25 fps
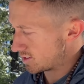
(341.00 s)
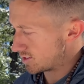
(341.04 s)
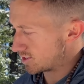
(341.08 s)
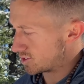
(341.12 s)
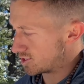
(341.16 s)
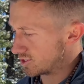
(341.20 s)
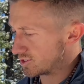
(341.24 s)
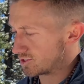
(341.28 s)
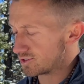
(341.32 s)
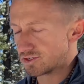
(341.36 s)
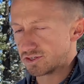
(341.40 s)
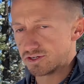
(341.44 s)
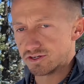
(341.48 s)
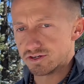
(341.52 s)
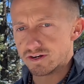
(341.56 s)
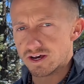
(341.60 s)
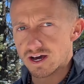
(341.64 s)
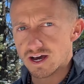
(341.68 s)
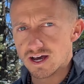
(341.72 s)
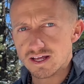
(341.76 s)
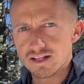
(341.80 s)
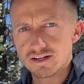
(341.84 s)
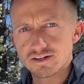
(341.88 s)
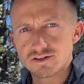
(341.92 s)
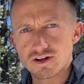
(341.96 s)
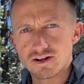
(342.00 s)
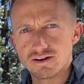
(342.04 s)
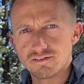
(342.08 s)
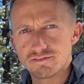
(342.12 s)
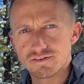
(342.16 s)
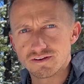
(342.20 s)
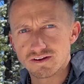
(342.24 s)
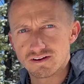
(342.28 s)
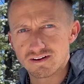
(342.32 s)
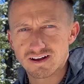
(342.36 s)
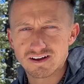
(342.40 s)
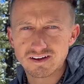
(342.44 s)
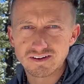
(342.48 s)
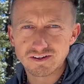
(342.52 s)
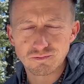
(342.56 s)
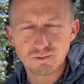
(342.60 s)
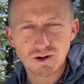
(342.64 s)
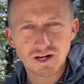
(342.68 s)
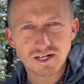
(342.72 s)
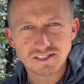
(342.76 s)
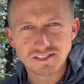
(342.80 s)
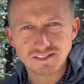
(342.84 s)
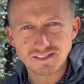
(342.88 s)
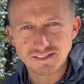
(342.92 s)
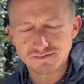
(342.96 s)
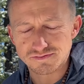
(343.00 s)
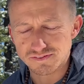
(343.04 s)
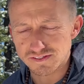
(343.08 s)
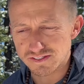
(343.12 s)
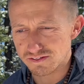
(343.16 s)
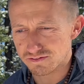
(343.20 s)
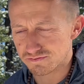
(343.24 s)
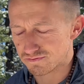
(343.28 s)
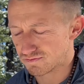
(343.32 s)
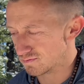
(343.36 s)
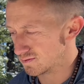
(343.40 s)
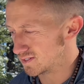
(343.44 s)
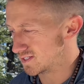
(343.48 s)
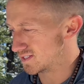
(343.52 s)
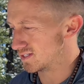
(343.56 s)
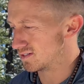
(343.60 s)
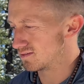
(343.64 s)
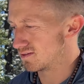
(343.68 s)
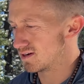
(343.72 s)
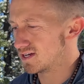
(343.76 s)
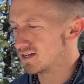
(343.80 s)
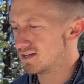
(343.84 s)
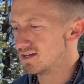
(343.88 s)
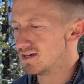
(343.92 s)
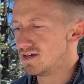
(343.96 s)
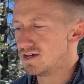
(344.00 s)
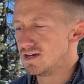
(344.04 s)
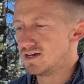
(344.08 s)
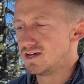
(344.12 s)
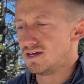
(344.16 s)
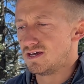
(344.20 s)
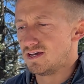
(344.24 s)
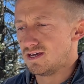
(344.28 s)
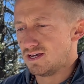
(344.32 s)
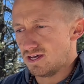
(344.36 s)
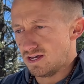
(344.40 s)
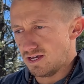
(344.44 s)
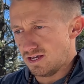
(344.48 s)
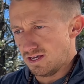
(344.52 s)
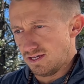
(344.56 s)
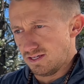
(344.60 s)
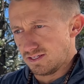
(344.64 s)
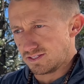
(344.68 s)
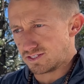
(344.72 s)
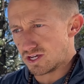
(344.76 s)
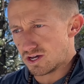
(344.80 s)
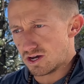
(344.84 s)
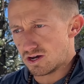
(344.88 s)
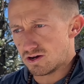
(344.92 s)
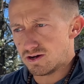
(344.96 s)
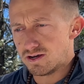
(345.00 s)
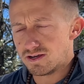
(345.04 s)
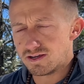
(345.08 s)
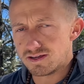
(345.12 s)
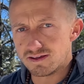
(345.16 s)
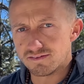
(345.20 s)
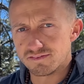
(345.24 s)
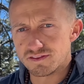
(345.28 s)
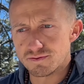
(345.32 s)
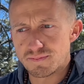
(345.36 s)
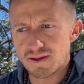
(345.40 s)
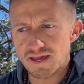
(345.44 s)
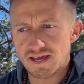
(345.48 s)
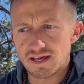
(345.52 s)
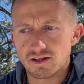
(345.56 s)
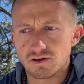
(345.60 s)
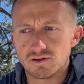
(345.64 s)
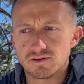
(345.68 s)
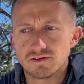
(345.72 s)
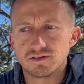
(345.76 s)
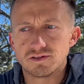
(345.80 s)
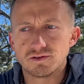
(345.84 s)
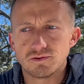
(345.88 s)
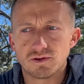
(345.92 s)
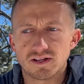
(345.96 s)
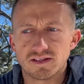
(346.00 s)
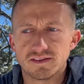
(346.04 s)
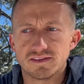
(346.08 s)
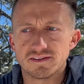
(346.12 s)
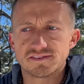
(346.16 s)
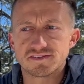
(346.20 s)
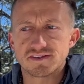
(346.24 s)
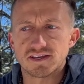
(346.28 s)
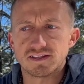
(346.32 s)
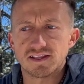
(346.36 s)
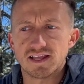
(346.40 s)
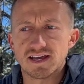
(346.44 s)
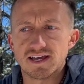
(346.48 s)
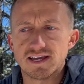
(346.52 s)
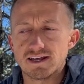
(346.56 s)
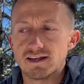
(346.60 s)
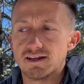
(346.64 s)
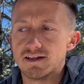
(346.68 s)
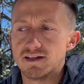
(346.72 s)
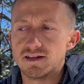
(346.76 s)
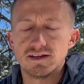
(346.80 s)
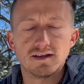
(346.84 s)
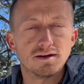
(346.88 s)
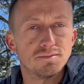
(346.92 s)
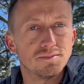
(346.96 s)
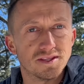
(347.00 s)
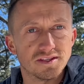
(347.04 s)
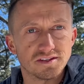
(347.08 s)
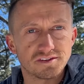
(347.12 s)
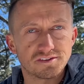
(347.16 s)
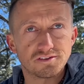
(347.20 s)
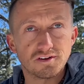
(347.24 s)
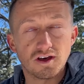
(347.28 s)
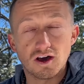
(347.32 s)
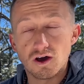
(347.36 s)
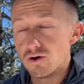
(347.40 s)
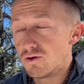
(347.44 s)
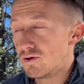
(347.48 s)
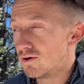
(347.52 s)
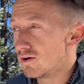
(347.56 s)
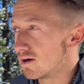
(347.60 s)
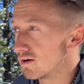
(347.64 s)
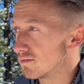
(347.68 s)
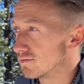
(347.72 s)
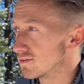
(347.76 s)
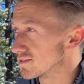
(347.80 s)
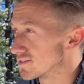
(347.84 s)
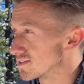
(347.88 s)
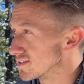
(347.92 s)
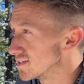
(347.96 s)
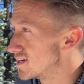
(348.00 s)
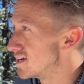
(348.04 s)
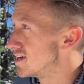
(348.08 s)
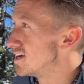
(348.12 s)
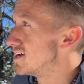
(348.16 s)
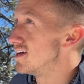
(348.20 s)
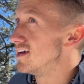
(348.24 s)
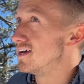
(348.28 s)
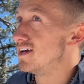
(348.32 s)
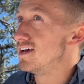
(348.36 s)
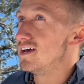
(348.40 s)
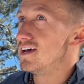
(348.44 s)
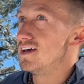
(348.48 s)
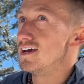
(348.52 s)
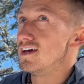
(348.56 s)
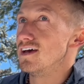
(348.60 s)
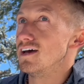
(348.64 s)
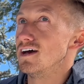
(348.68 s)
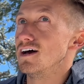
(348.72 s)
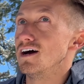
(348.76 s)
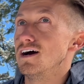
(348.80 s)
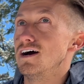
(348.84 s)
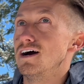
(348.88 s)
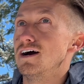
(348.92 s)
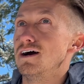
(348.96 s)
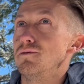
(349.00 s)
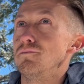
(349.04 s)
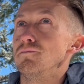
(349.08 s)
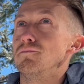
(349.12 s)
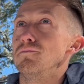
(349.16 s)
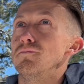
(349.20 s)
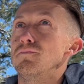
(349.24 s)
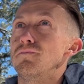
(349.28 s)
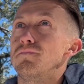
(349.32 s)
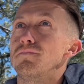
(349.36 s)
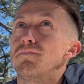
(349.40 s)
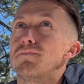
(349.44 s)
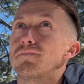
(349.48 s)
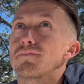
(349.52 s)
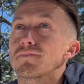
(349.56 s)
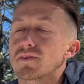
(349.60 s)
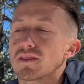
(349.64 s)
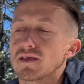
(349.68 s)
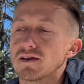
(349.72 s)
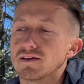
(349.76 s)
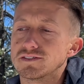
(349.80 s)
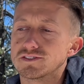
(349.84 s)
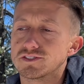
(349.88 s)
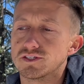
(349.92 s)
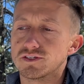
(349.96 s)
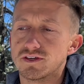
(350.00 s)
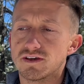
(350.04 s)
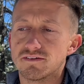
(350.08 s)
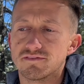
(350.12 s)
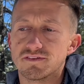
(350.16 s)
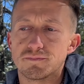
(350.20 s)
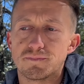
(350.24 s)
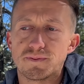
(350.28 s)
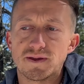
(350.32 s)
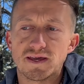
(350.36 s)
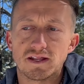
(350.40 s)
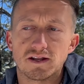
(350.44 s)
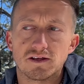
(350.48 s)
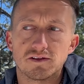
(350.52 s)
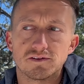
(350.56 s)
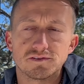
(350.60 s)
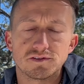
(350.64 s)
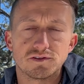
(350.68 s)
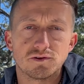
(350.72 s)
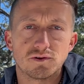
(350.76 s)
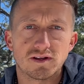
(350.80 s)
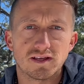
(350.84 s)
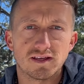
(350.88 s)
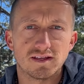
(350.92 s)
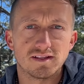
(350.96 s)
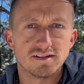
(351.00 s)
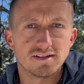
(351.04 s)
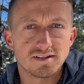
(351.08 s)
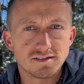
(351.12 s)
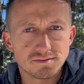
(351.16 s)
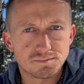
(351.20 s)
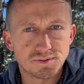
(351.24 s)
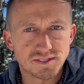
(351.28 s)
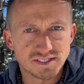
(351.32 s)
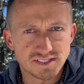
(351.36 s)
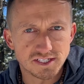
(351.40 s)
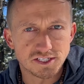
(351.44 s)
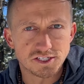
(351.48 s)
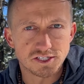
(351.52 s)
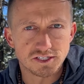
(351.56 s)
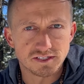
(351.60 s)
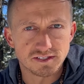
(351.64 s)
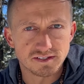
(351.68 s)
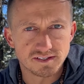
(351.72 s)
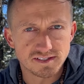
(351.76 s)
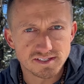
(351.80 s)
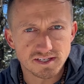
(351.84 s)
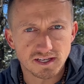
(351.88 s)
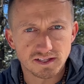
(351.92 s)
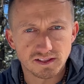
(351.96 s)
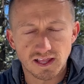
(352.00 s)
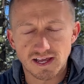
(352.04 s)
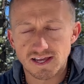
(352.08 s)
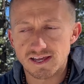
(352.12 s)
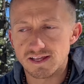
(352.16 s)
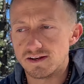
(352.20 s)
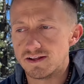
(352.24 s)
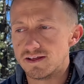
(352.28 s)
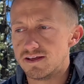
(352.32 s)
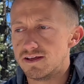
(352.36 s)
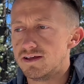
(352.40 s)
just so you're not trying to figure it out. You're watching this video for a reason, right? So you have the panel, you want it in the sunlight, I'm in the snow, obviously. Um, so you have the panel, you want it position to the sunlight.